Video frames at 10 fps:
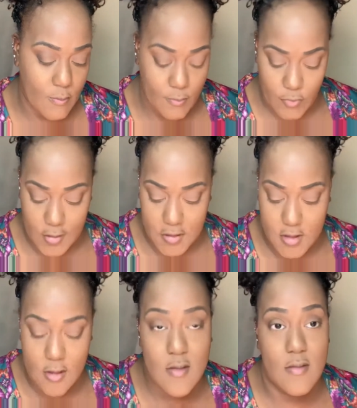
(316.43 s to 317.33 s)

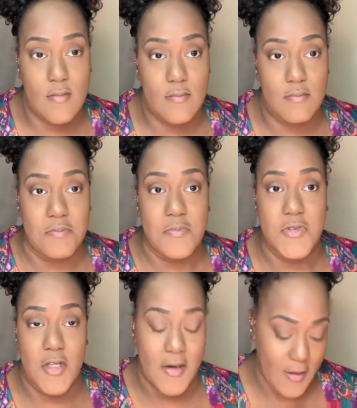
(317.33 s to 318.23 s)
brush.
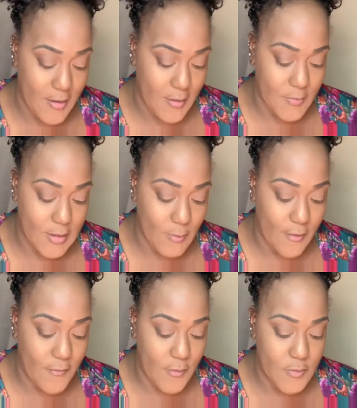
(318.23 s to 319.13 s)
Sorry. It was like my
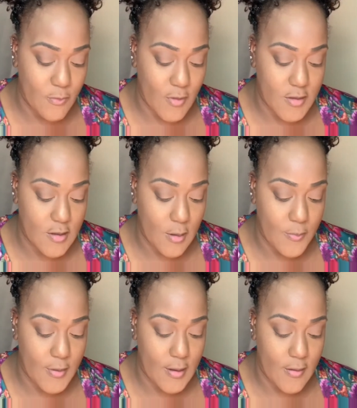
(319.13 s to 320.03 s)
first brush
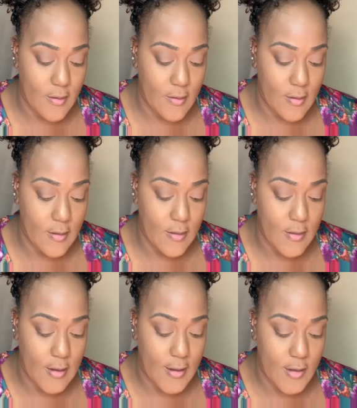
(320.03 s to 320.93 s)
company
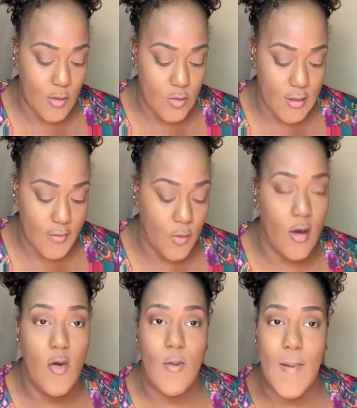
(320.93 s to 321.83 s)
that I used. I thought,
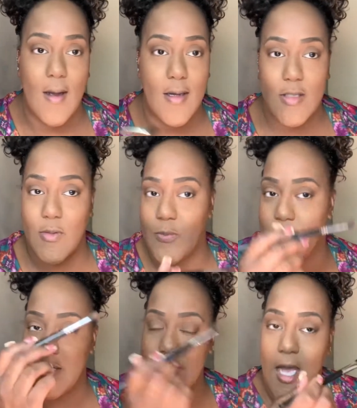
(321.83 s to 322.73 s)
oh my gosh, I was
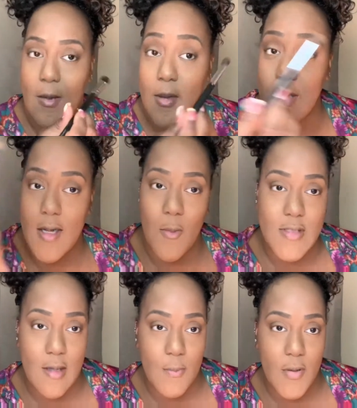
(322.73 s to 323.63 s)
big time. I was
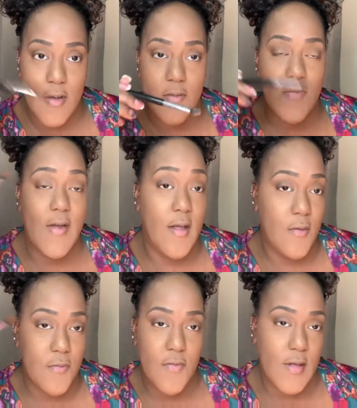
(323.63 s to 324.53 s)
above
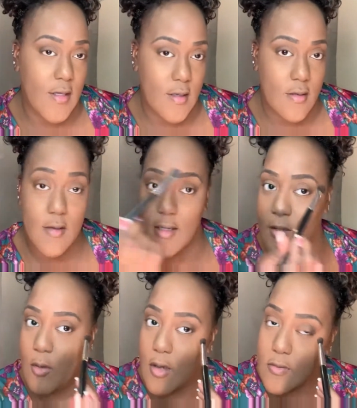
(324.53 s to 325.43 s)
e.l.f. and here you
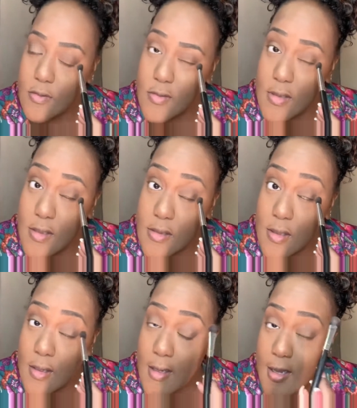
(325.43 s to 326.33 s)
go Coastal Scents.
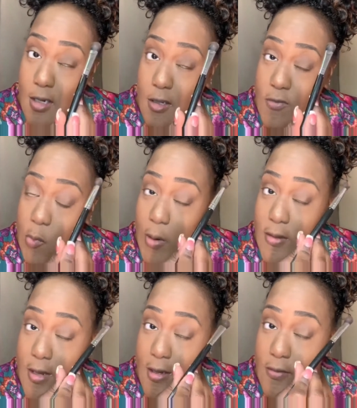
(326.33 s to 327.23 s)
And I love the way
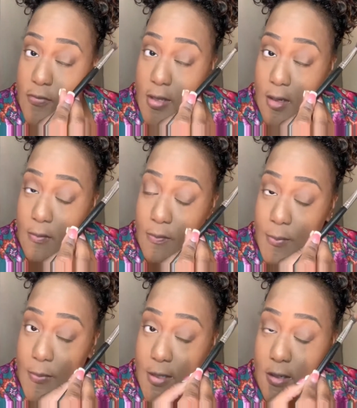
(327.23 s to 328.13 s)
that they
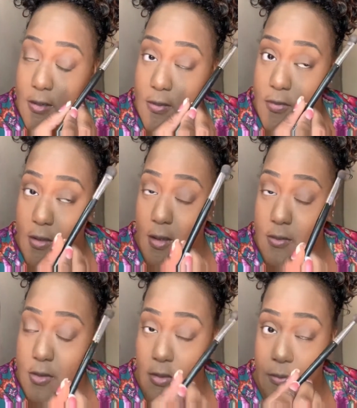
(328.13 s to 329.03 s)
mimic the,
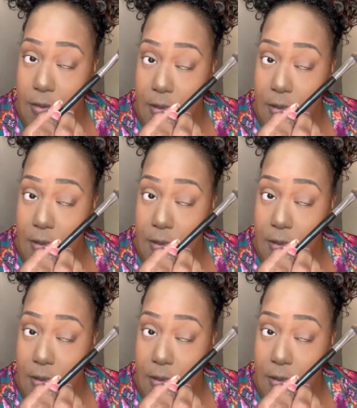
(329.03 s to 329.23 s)
you know,